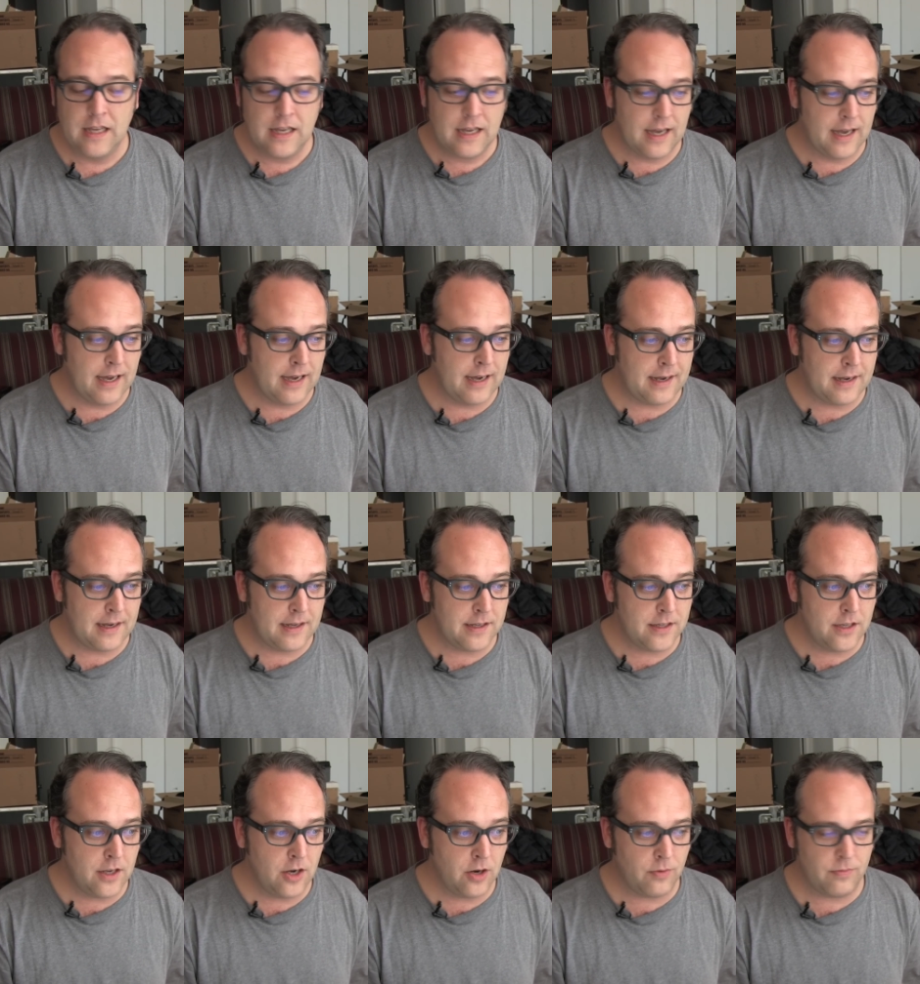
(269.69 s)
uh,
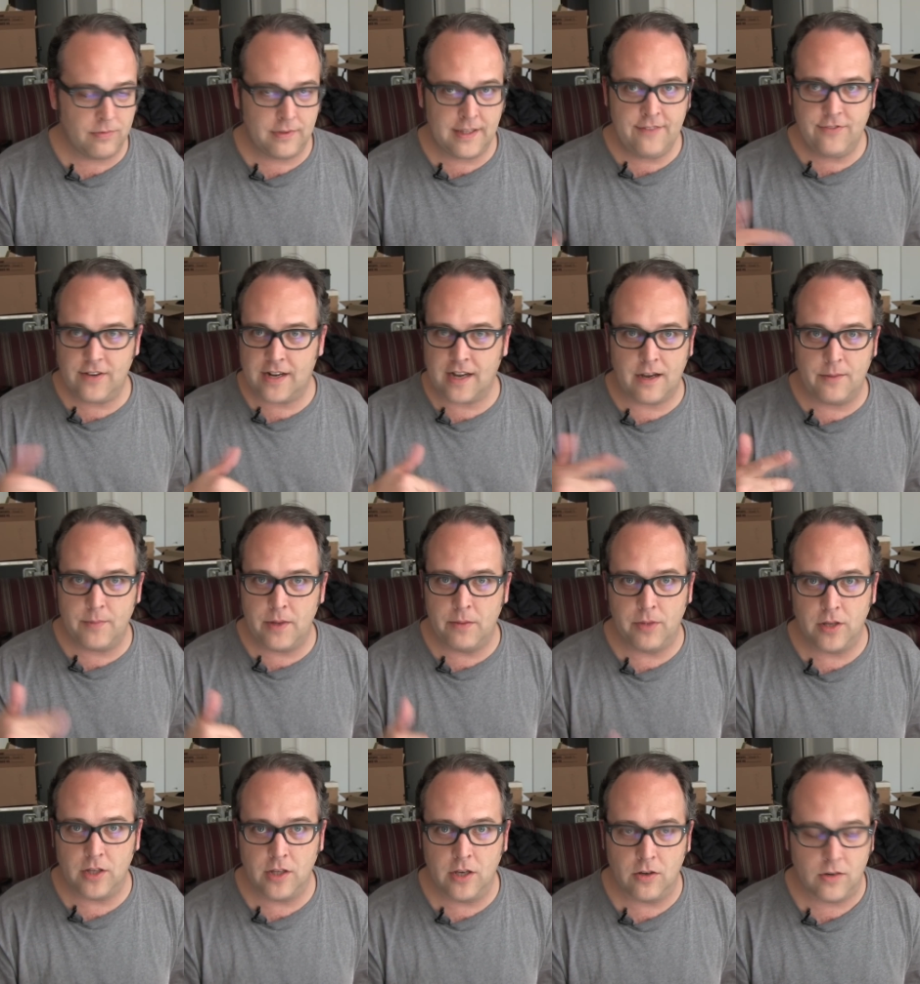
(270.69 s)
you know, leave a comment
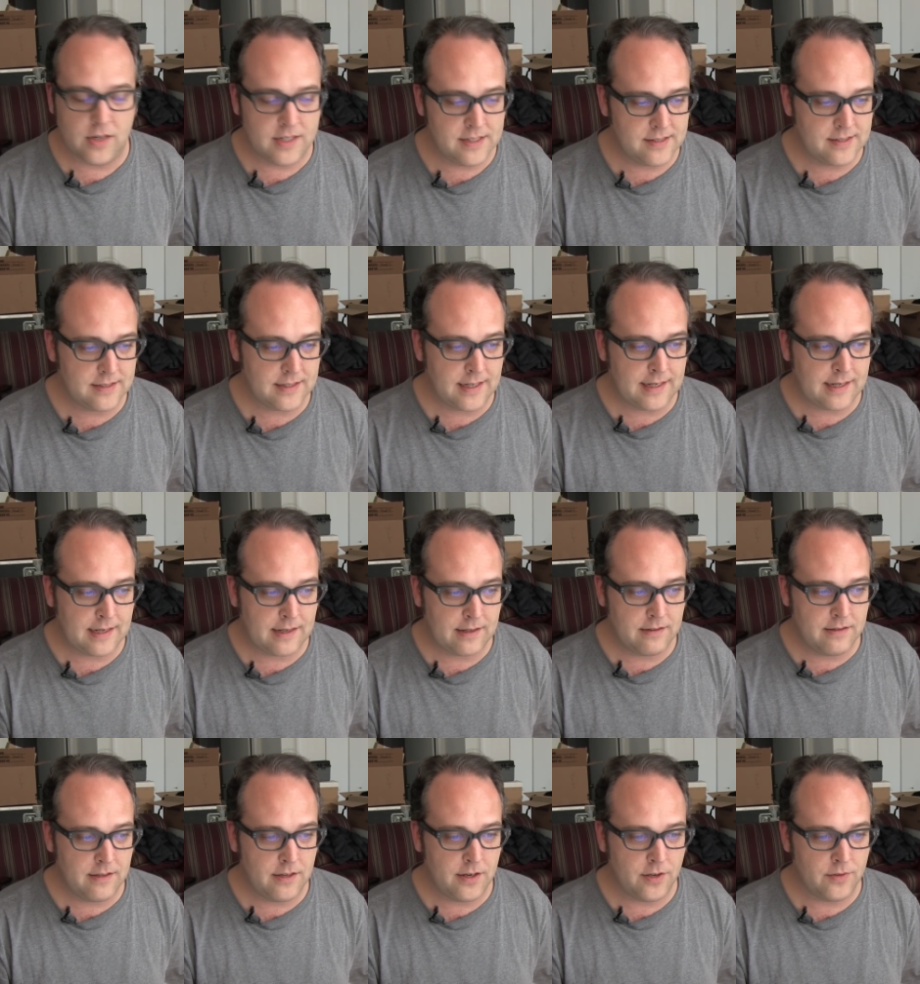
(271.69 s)
below because
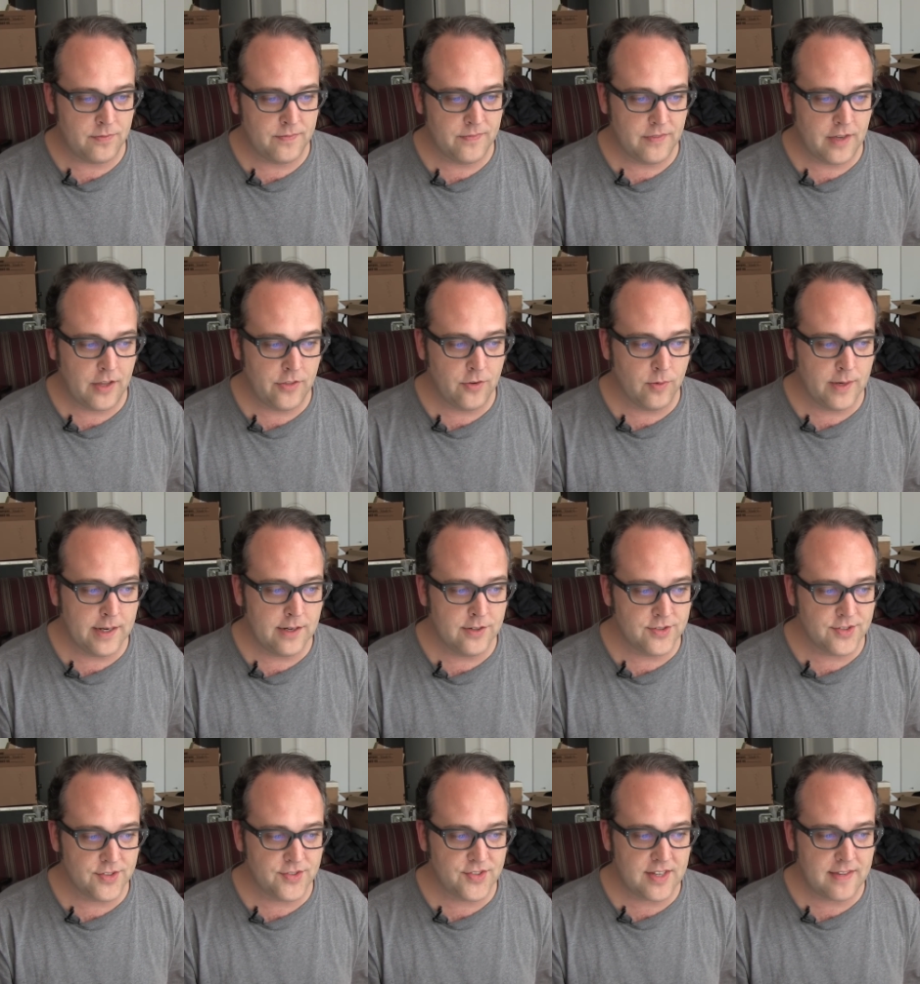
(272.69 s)
uh, you know other
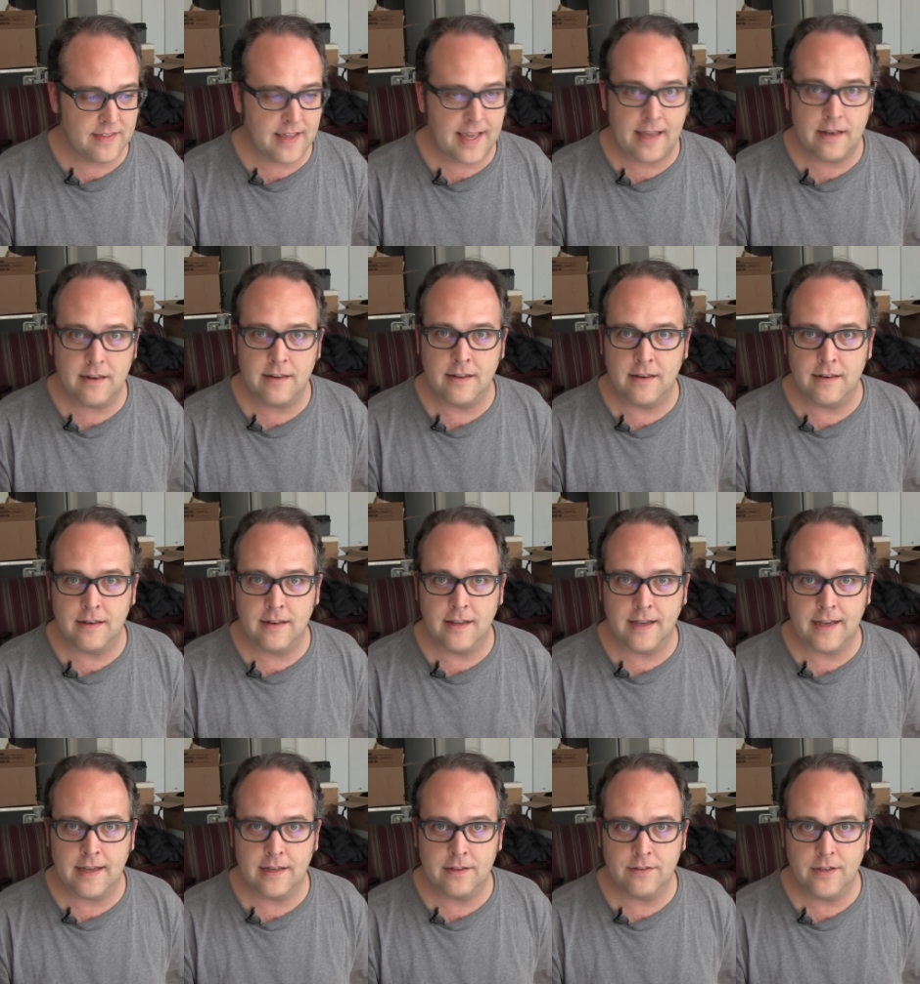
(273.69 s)
readers will see that, and
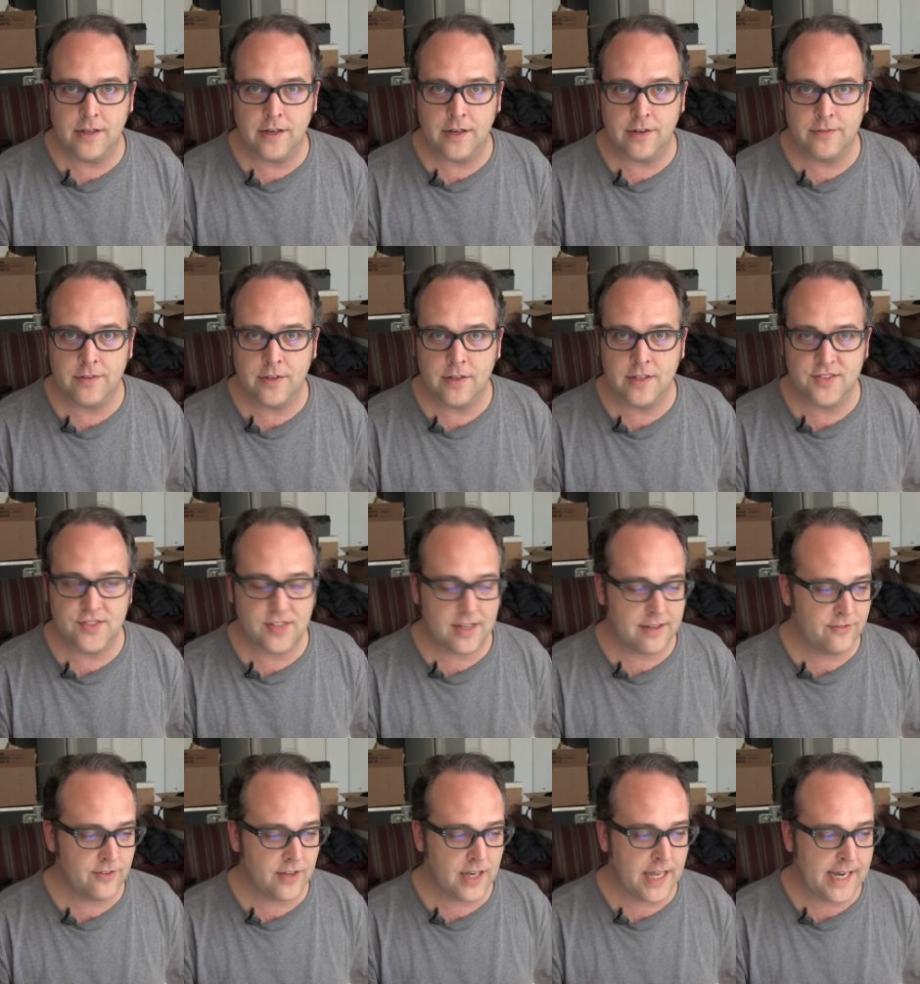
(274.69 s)
uh, you know you can
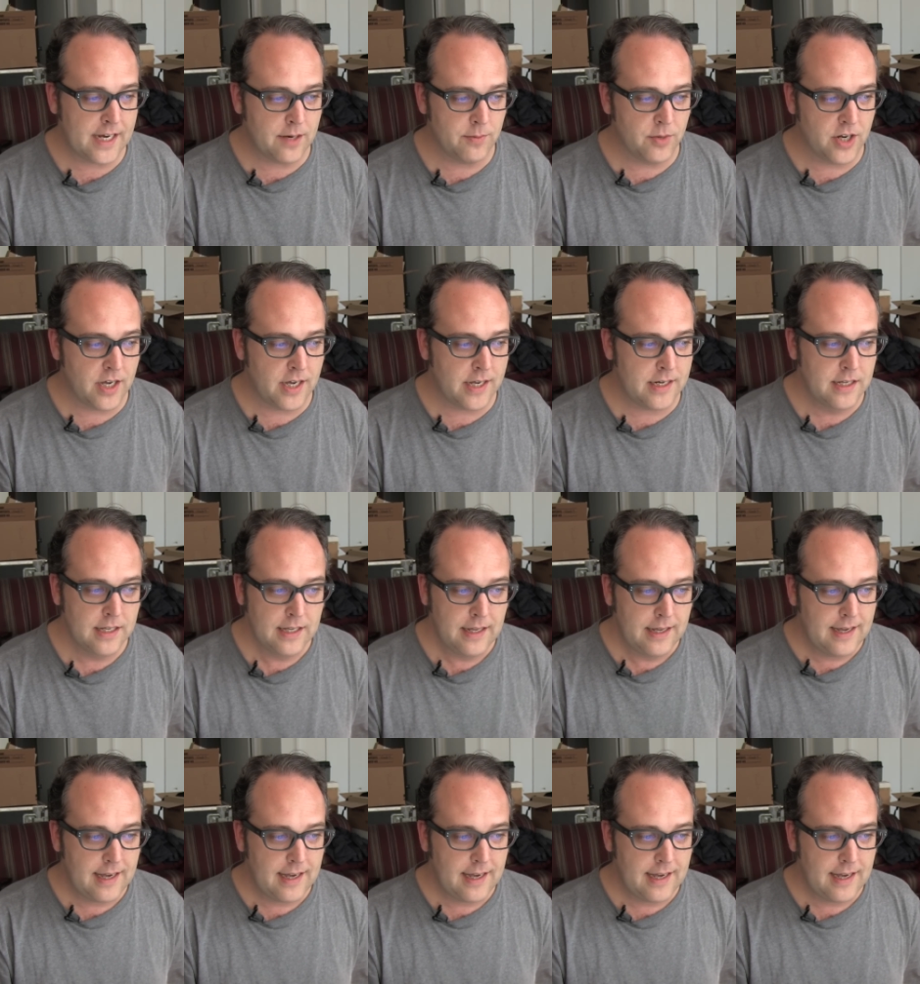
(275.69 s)
say if you like them or not.